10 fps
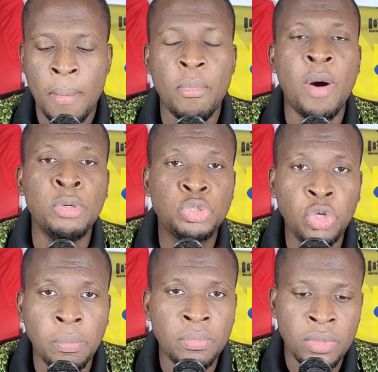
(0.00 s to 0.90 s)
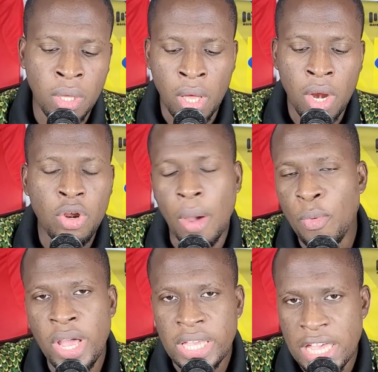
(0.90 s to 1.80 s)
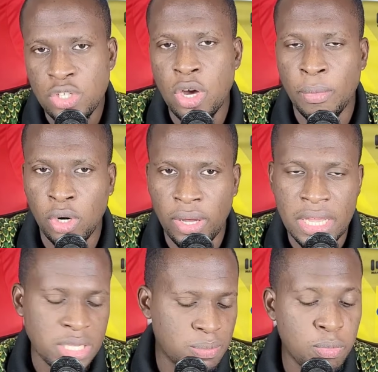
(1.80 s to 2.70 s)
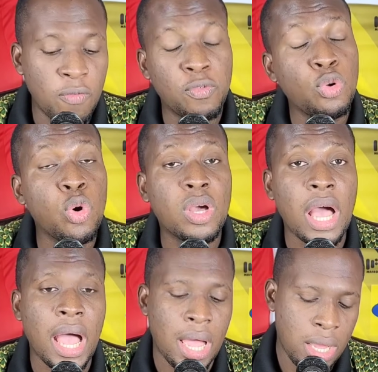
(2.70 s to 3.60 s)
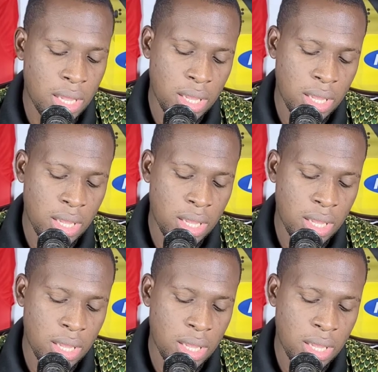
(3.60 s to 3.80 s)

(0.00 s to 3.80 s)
But mo some no mo engage your lawyers both local